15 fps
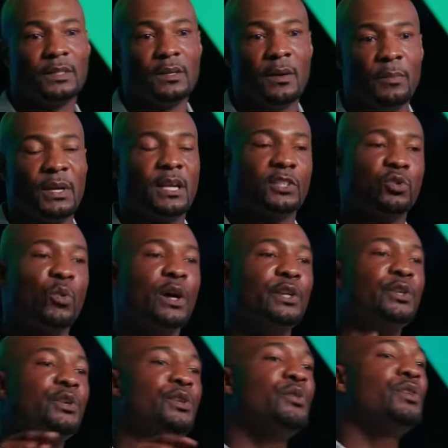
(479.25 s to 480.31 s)
Because what
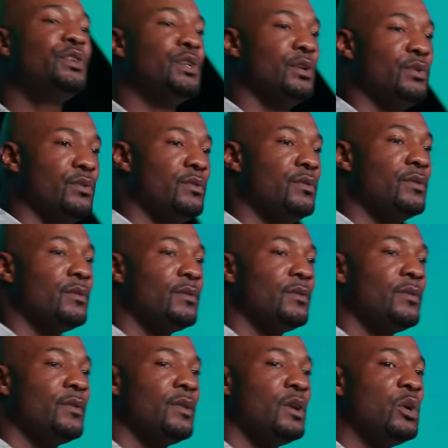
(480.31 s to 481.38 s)
do you do
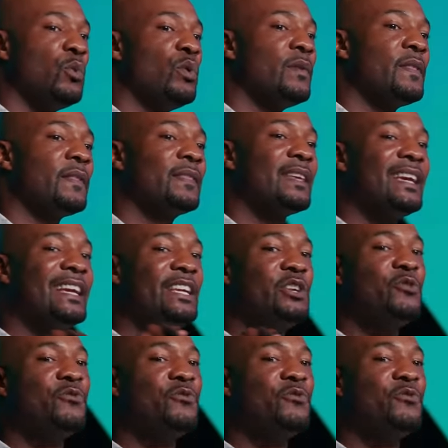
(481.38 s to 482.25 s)
when the thing you